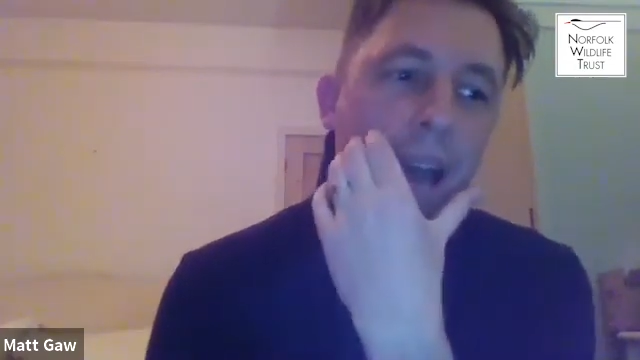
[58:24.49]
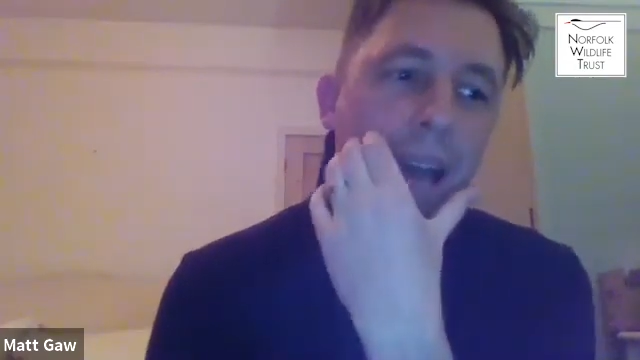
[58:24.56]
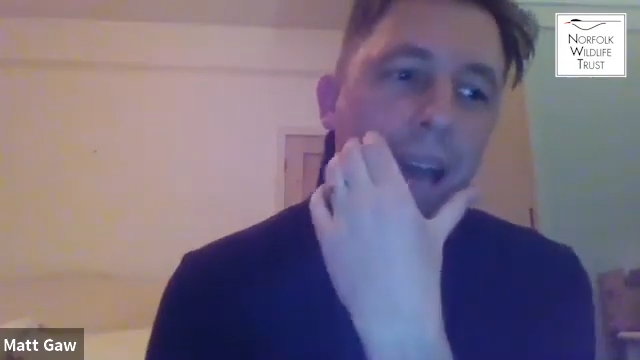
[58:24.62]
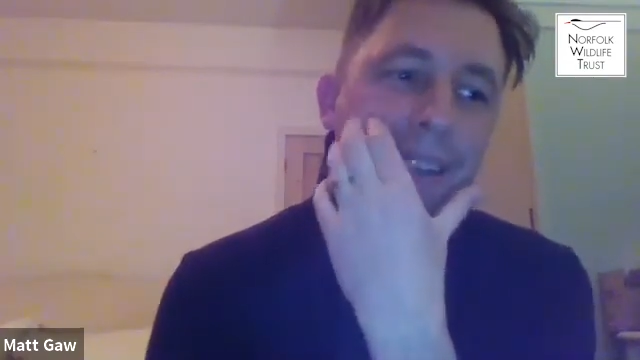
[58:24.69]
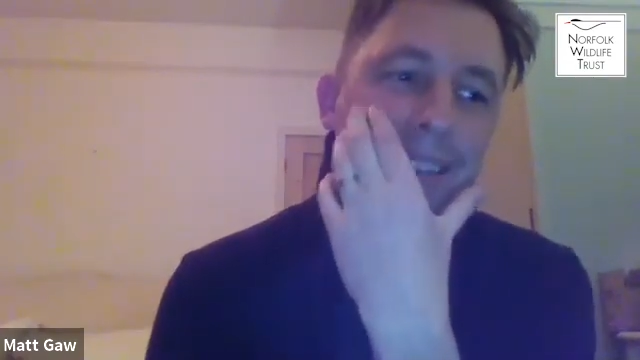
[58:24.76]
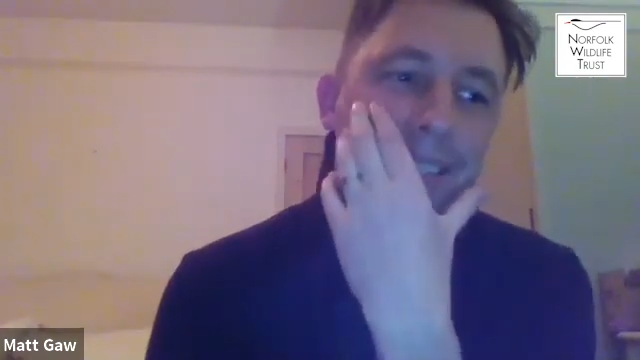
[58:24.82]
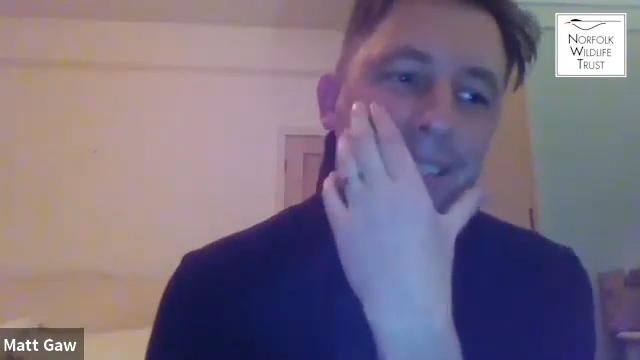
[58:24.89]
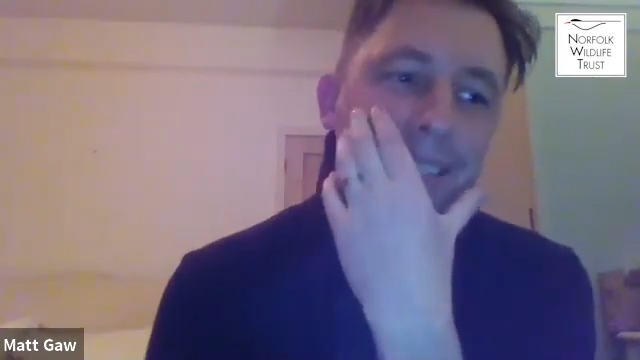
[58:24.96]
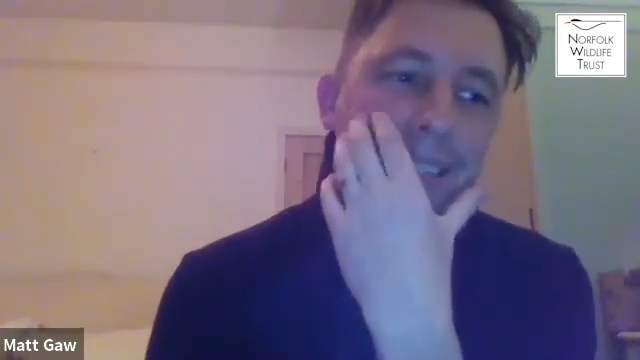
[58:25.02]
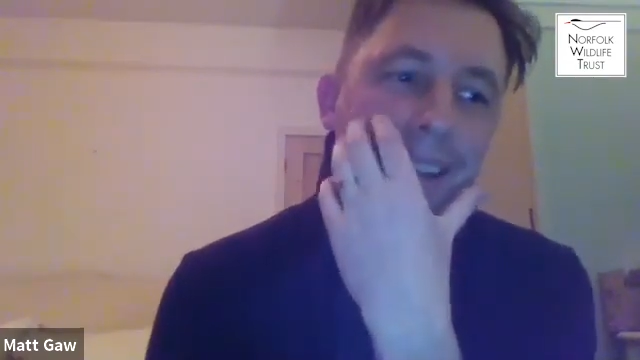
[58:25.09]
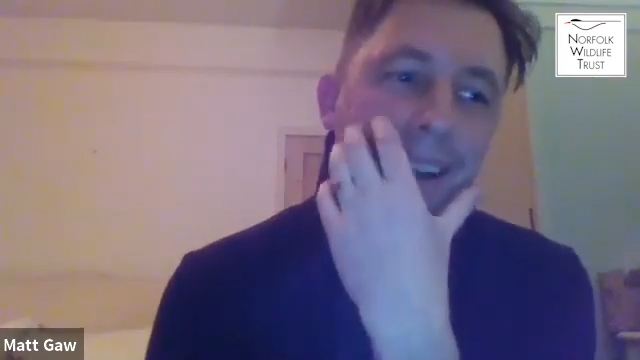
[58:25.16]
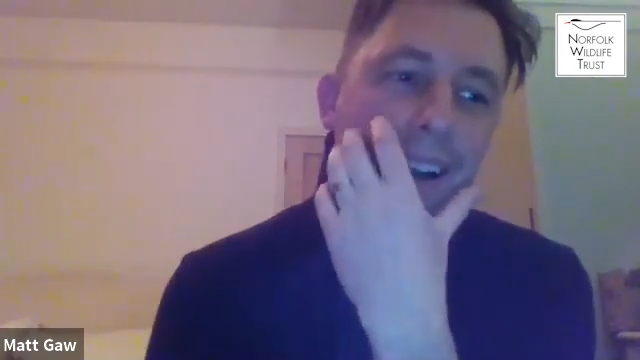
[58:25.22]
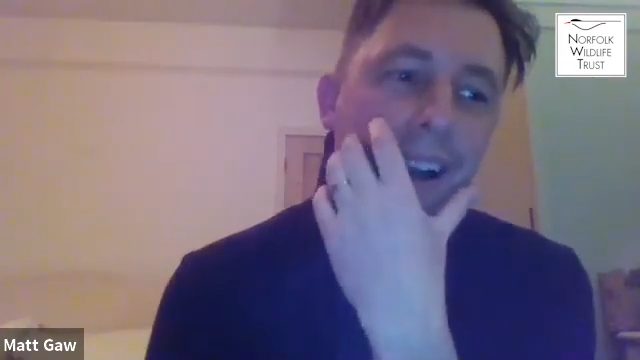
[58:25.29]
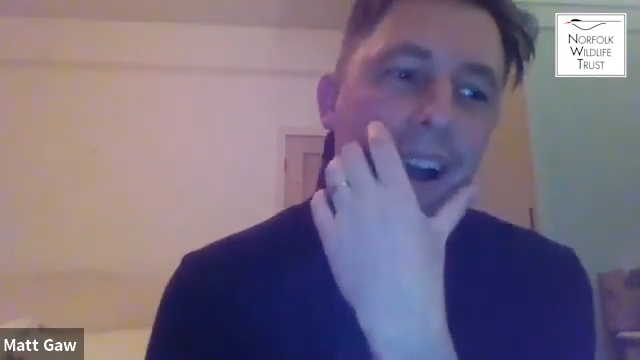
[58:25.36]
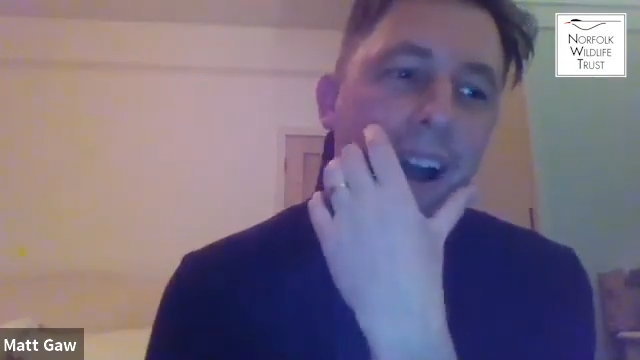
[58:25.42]
and
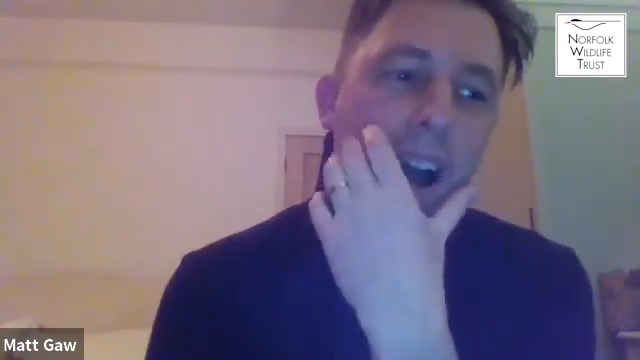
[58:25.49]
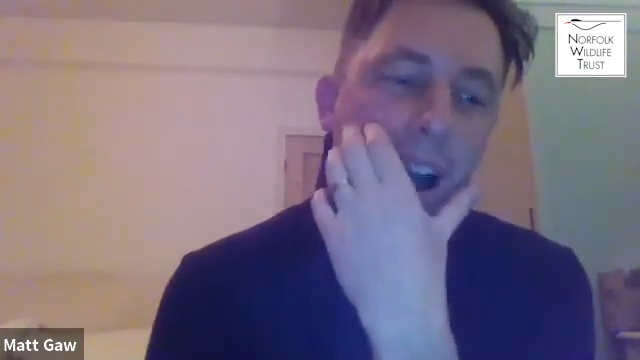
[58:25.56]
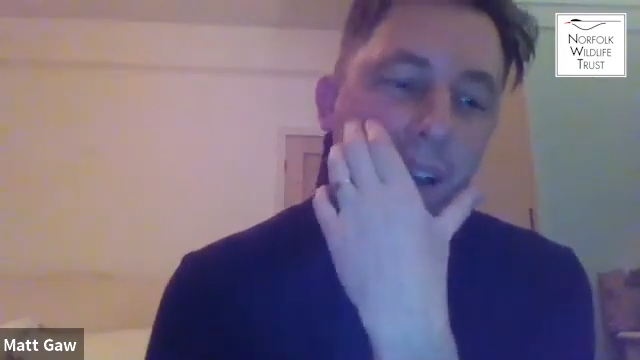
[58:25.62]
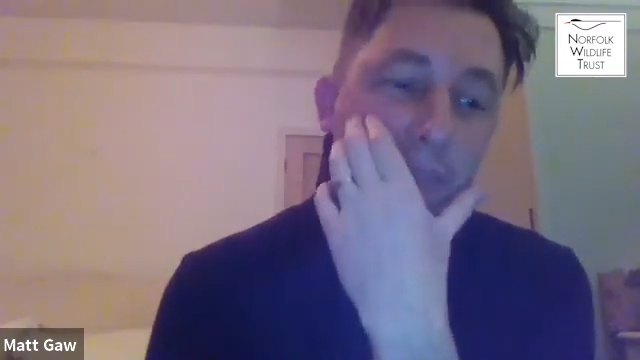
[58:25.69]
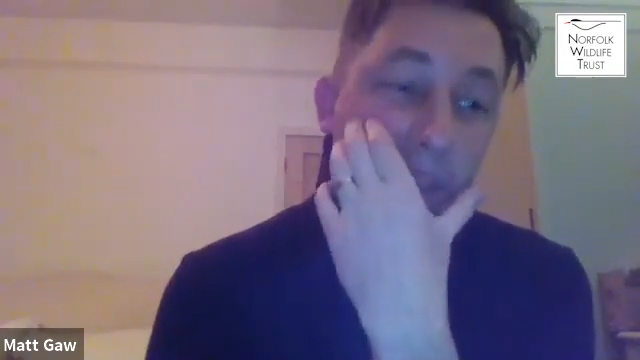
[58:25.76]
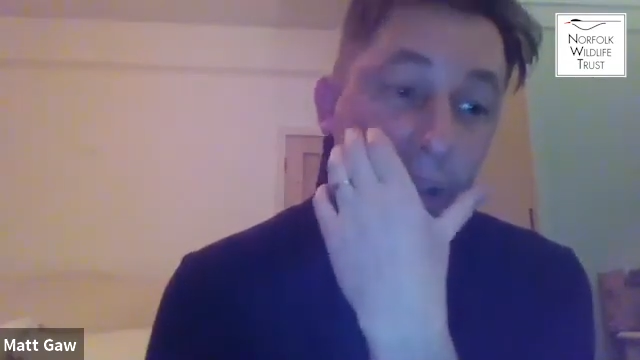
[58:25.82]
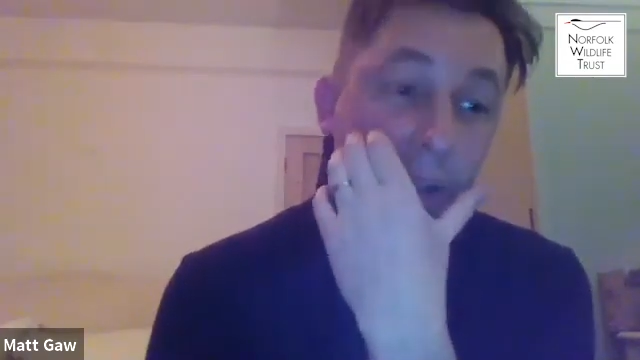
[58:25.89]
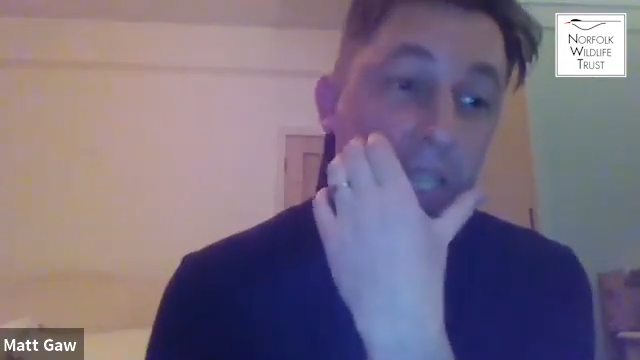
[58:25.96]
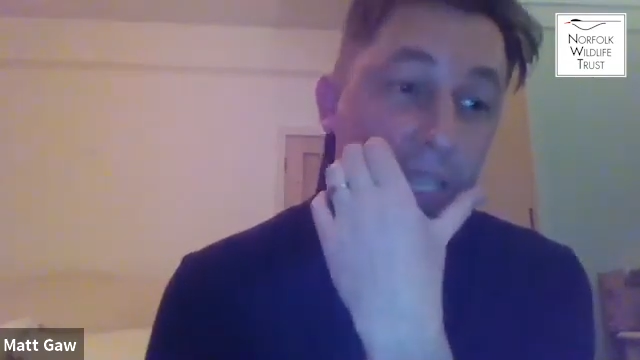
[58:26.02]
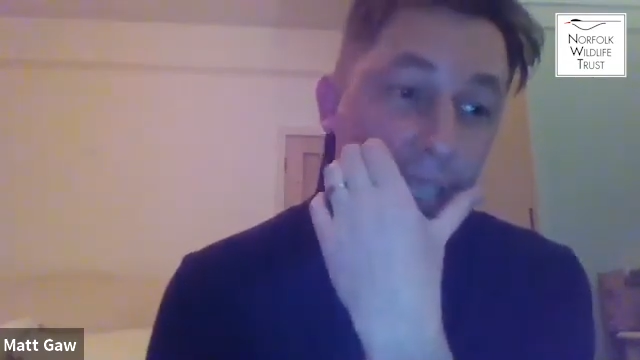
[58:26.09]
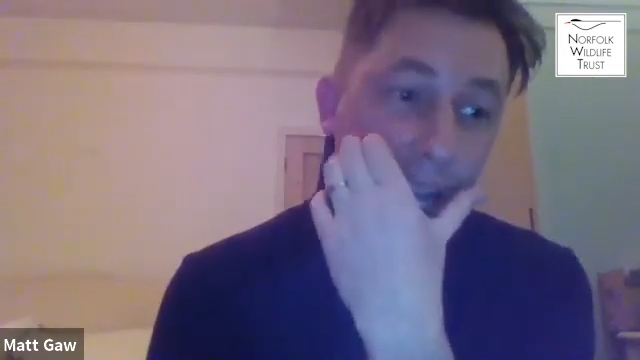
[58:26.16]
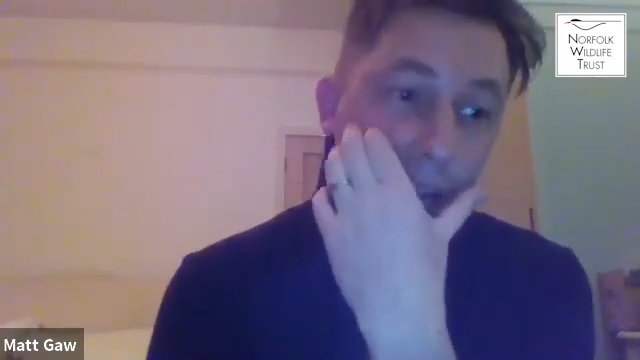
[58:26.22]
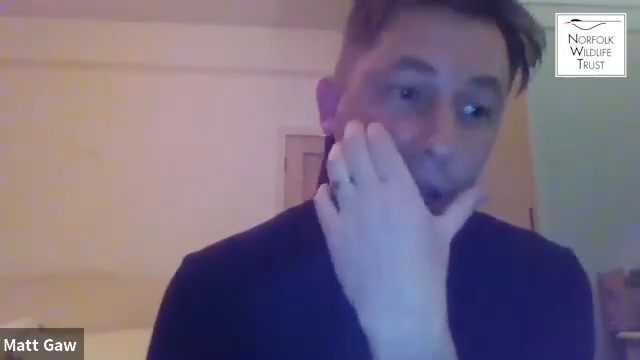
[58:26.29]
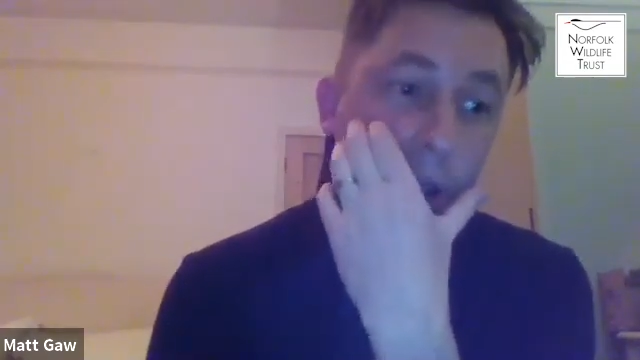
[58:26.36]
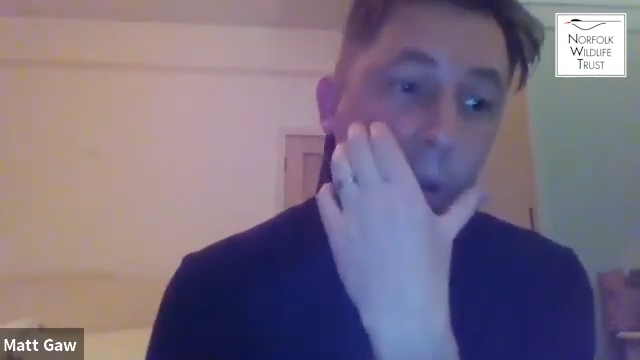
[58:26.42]
I've noticed it
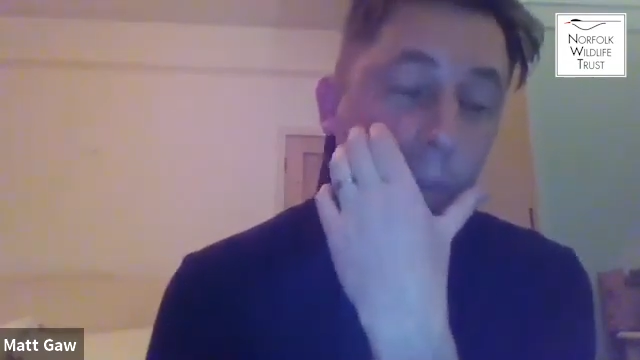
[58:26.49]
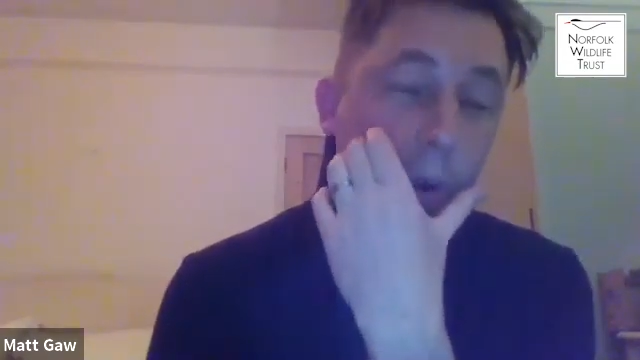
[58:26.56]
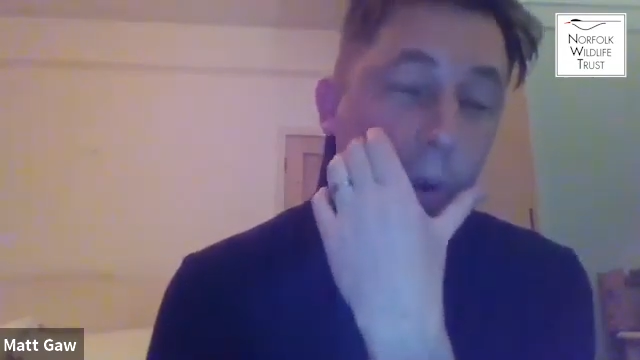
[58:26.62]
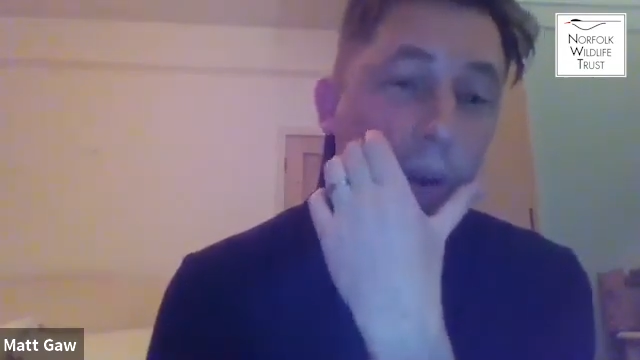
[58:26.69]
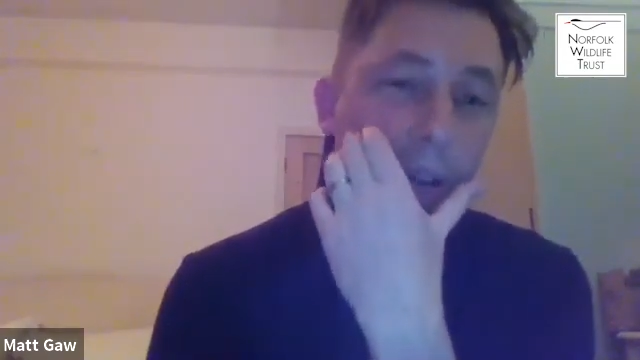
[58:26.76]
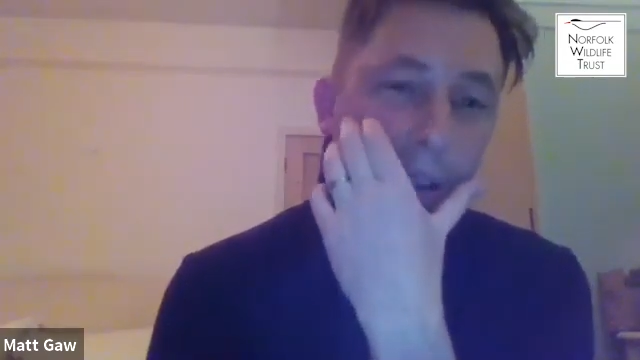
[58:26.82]
a lot more,